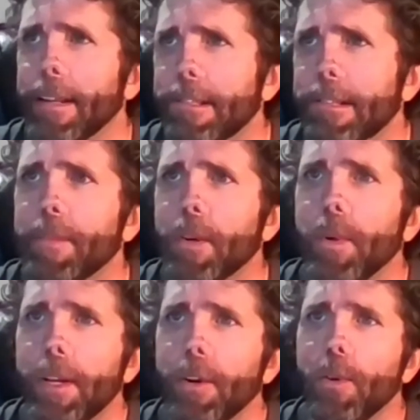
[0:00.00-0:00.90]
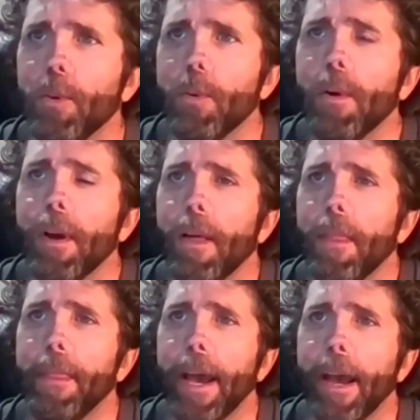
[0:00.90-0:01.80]
it's something we knew,
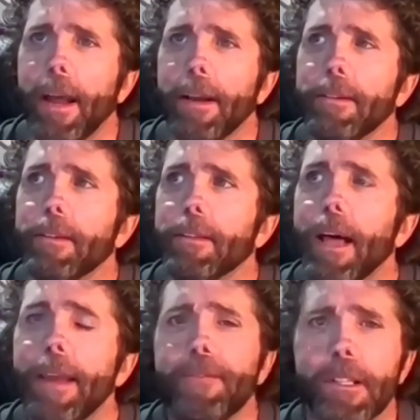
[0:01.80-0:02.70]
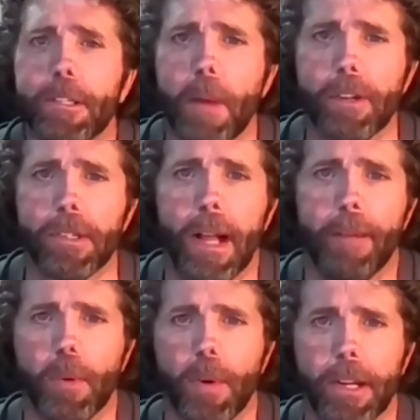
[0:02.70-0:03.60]
that life in special
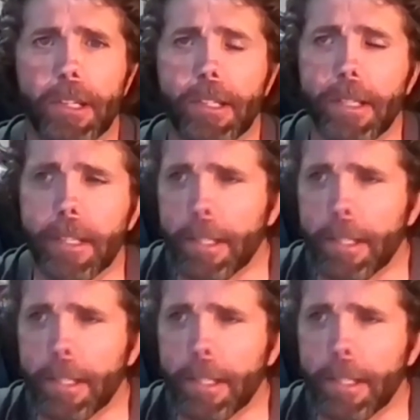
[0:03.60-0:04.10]
operations and the